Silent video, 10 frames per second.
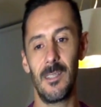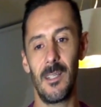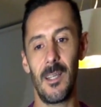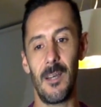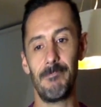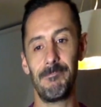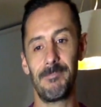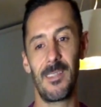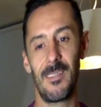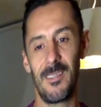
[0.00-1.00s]
Yeah.
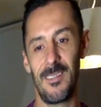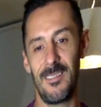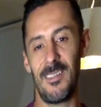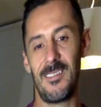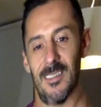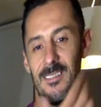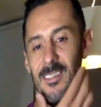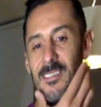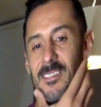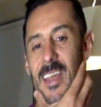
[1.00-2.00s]

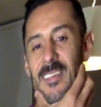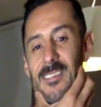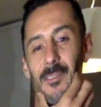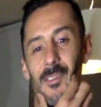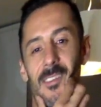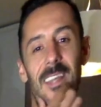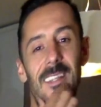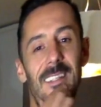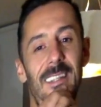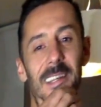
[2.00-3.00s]
60 cents of a
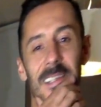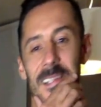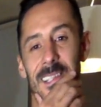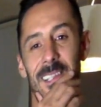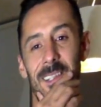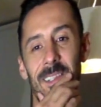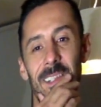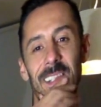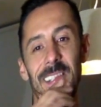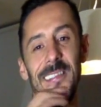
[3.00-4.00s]
second, yeah.
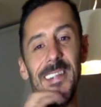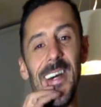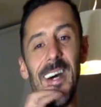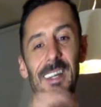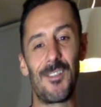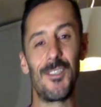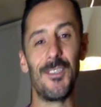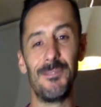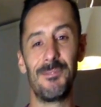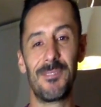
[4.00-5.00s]
It's
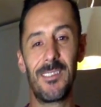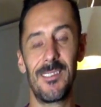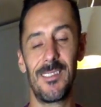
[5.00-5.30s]
cool. Yeah.